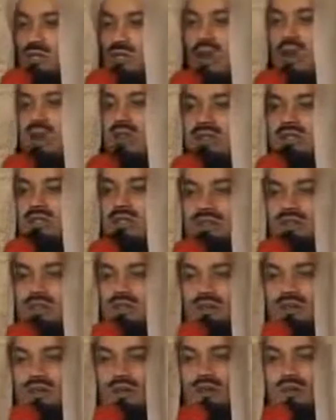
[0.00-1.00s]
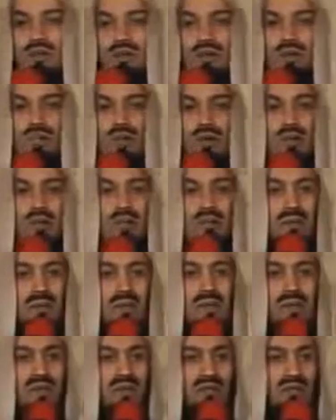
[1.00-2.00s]
shocked. They were all shocked.
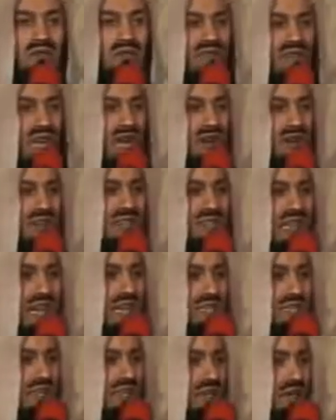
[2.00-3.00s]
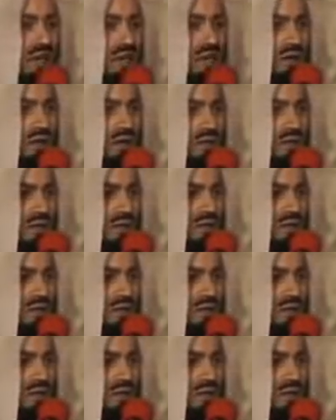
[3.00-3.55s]
So Fir'aun is asking her,